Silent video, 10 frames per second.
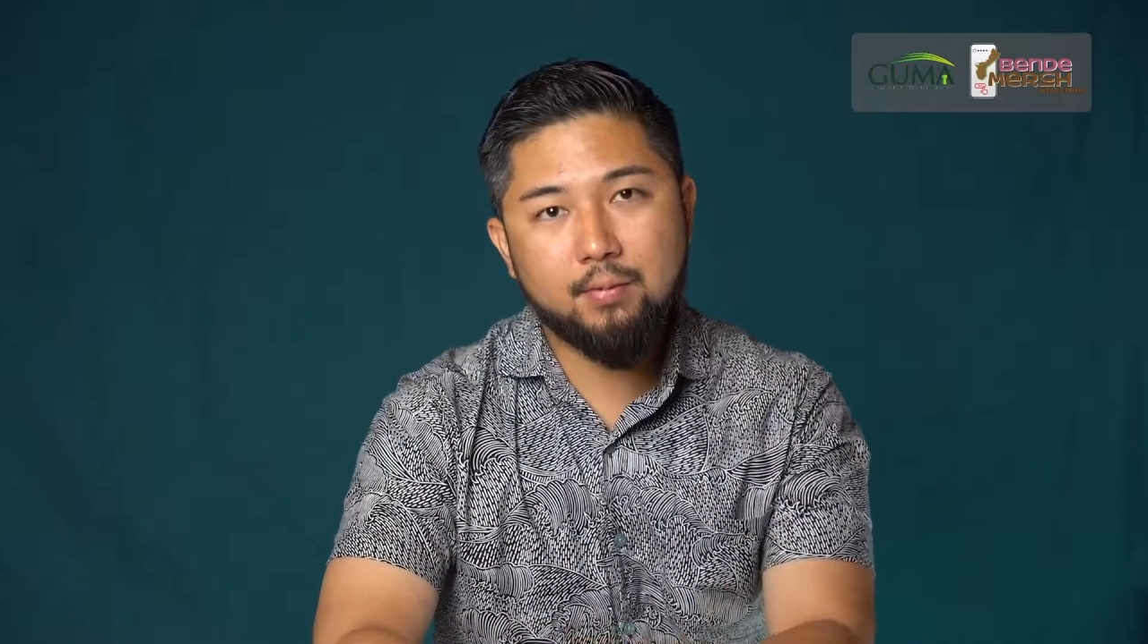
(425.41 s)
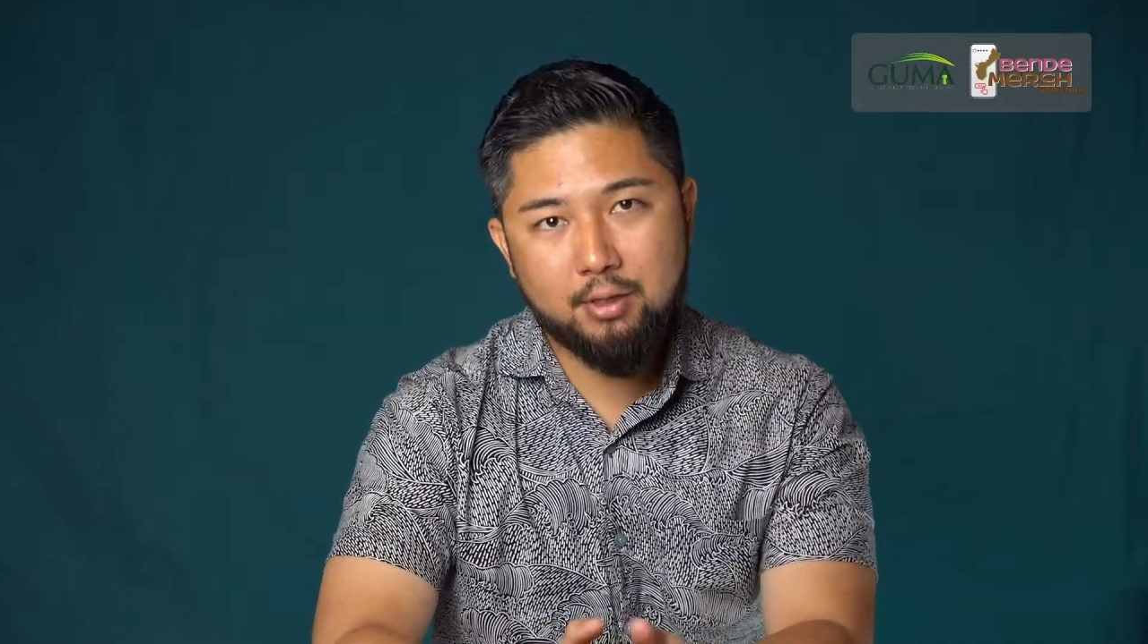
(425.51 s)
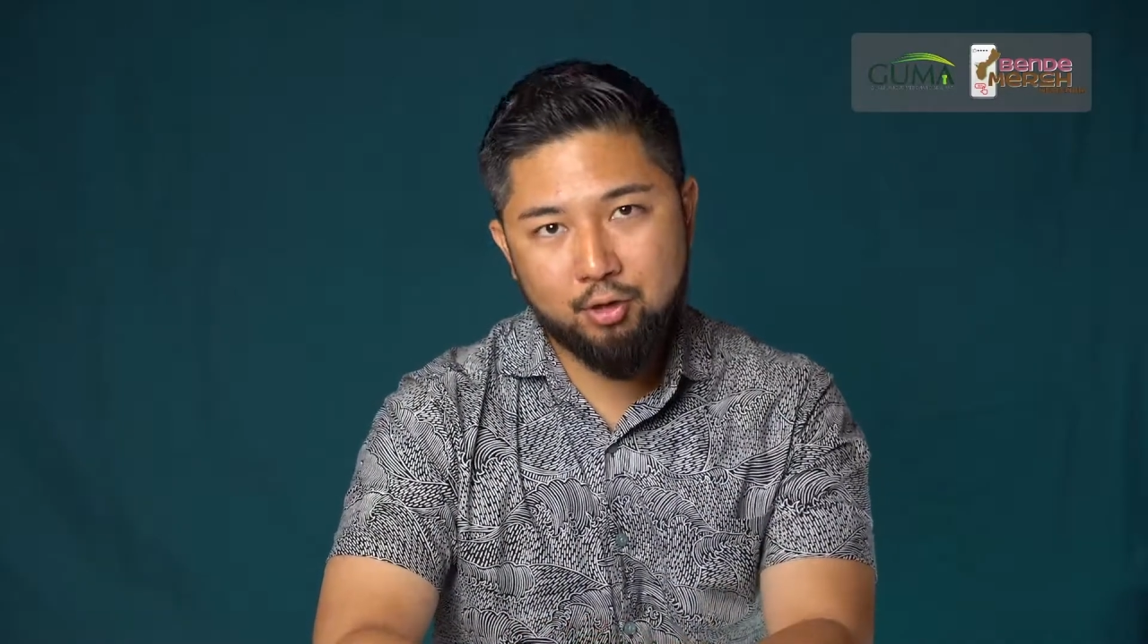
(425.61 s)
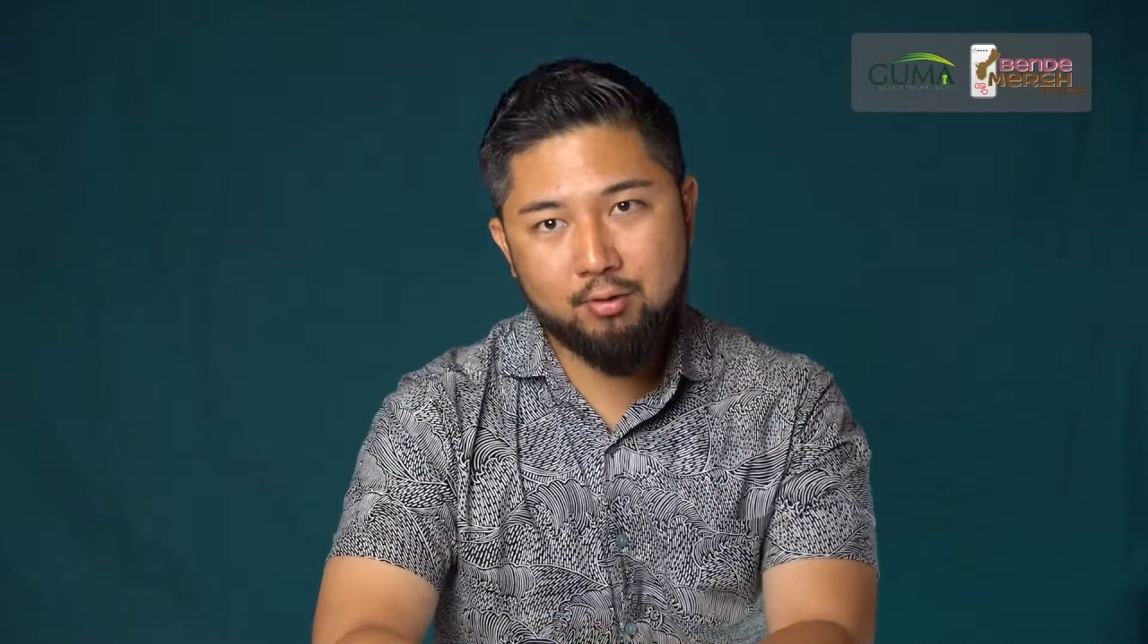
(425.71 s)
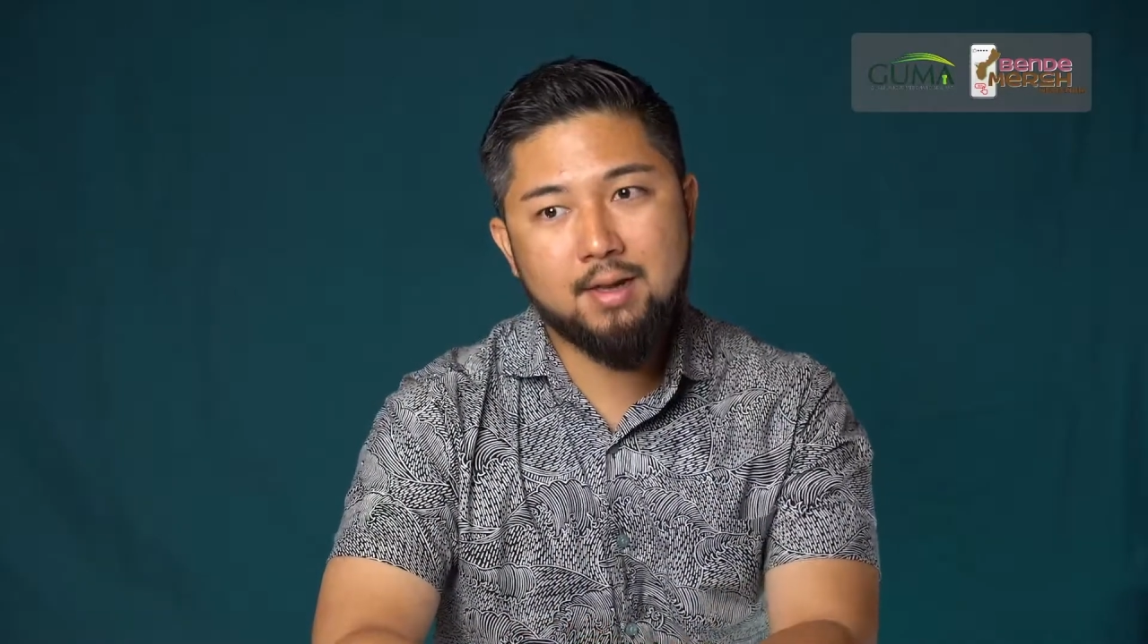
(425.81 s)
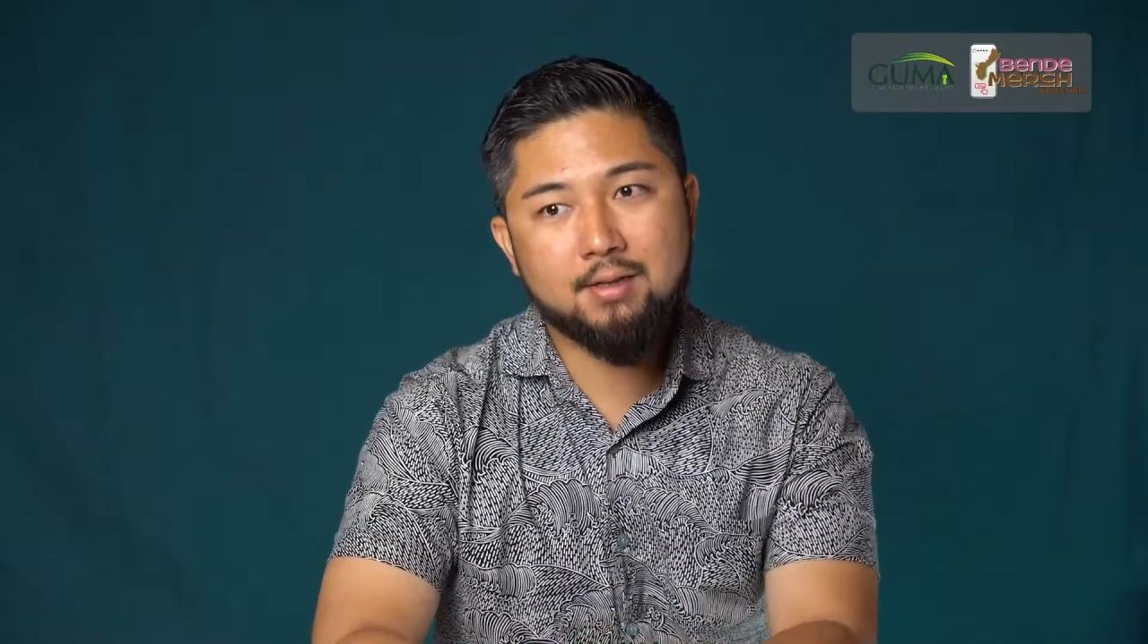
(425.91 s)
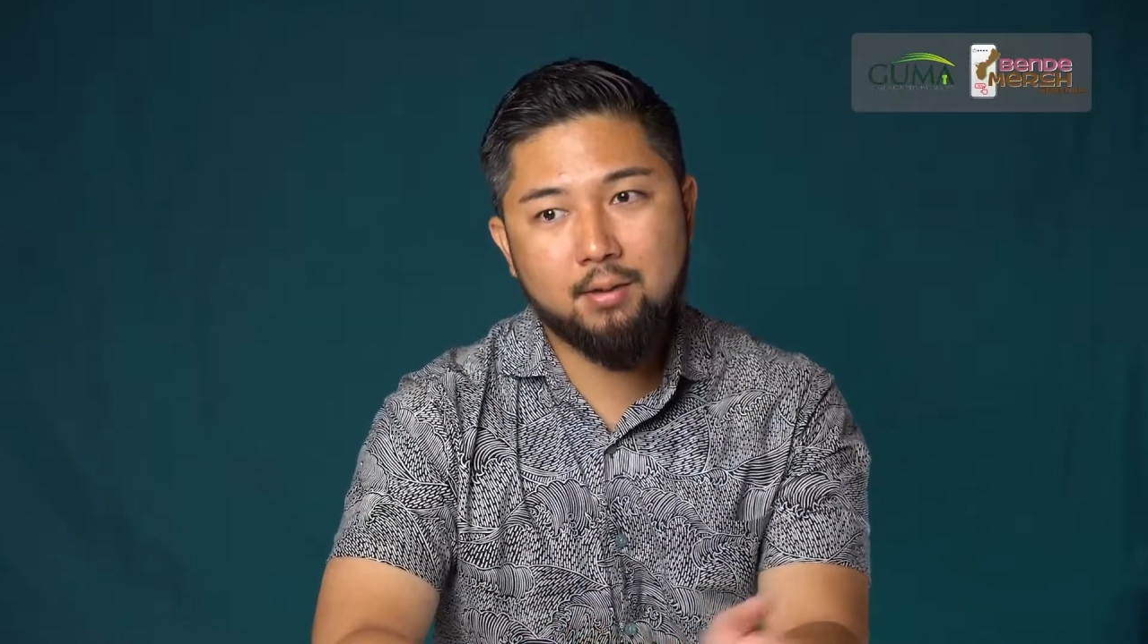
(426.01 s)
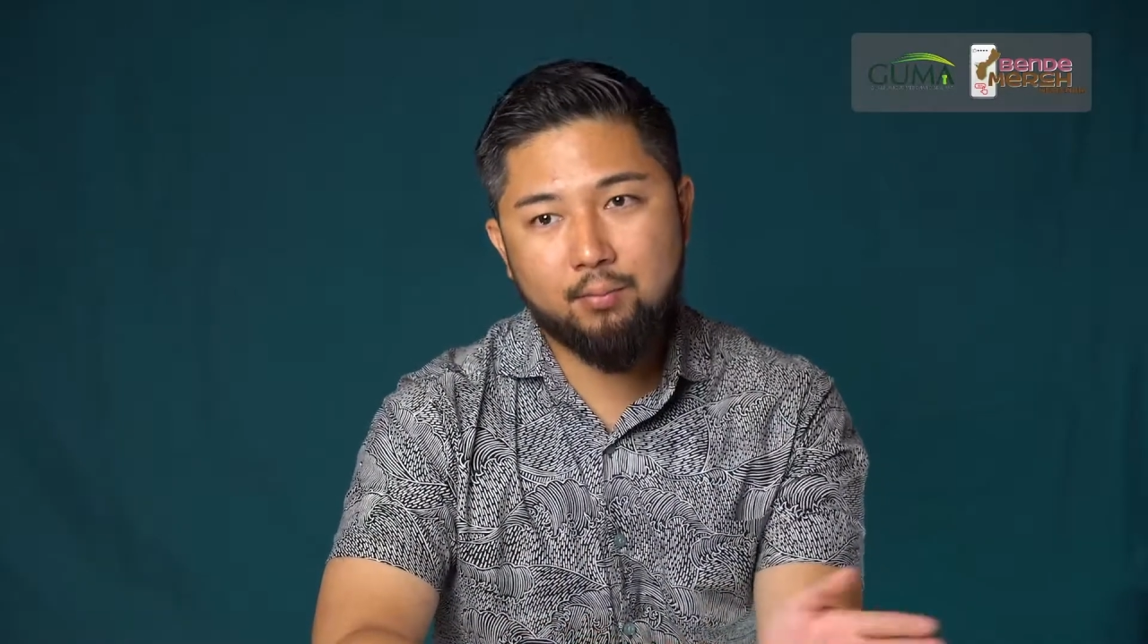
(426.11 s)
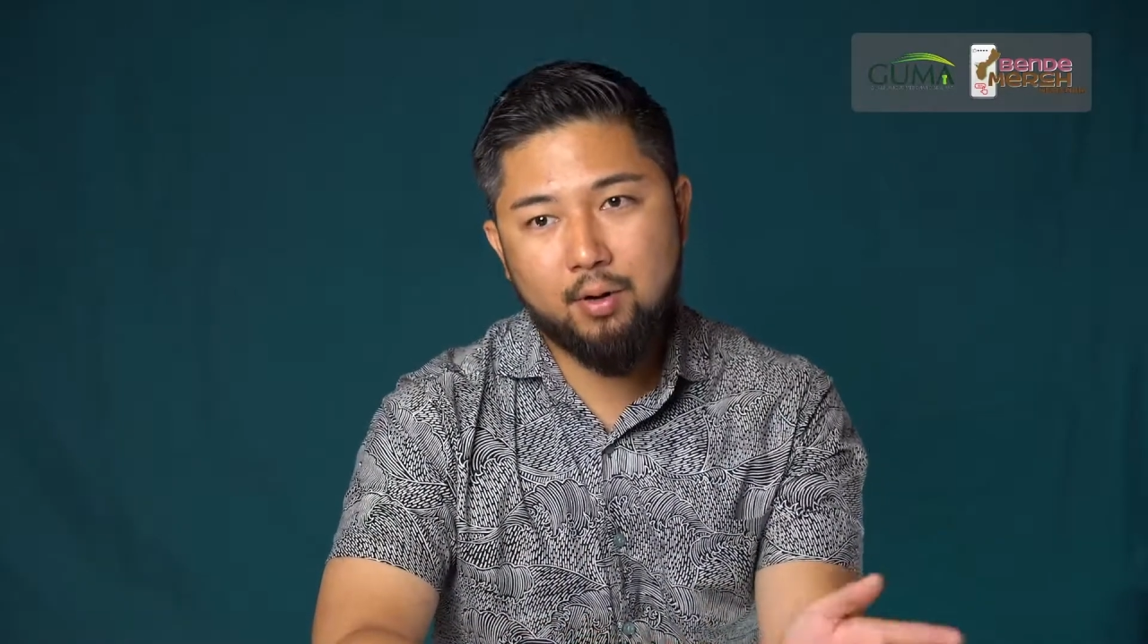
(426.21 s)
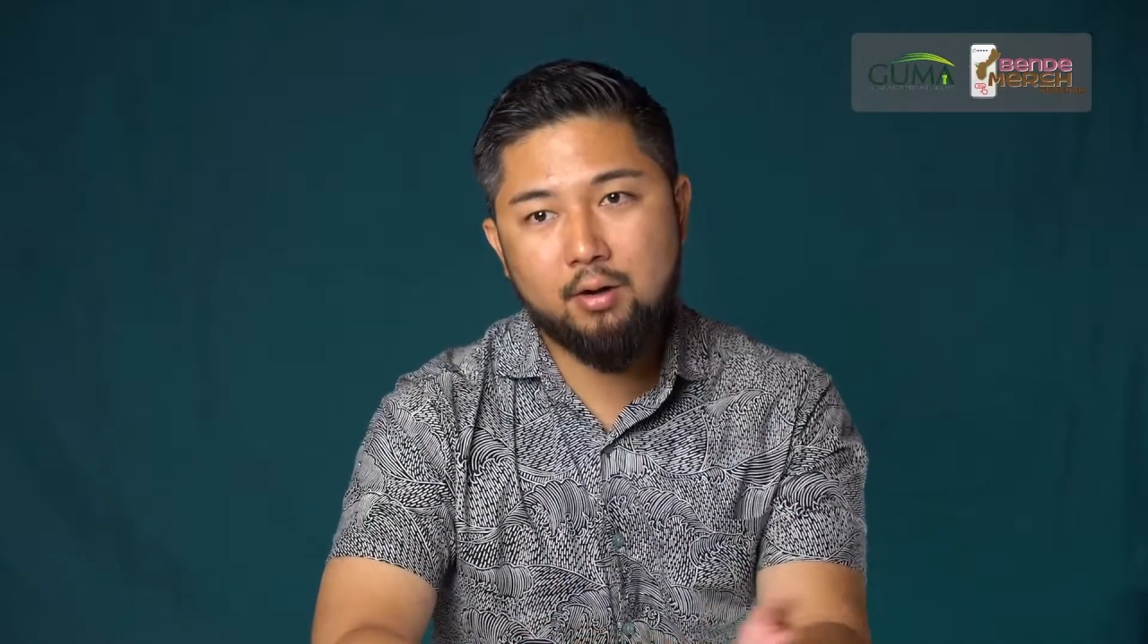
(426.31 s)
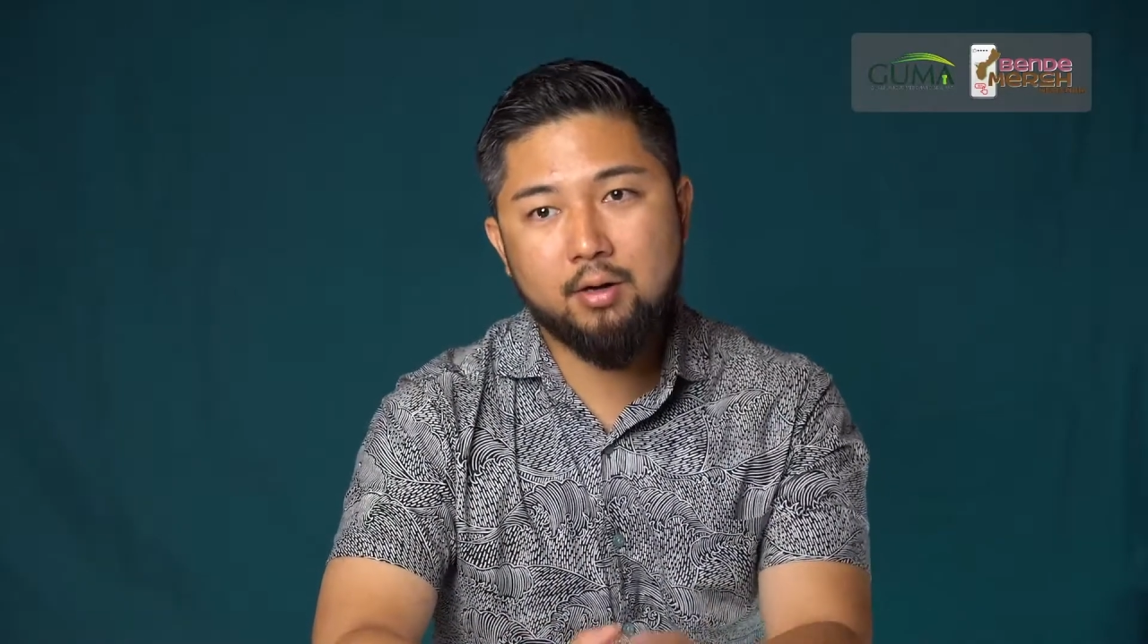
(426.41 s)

during that time, prior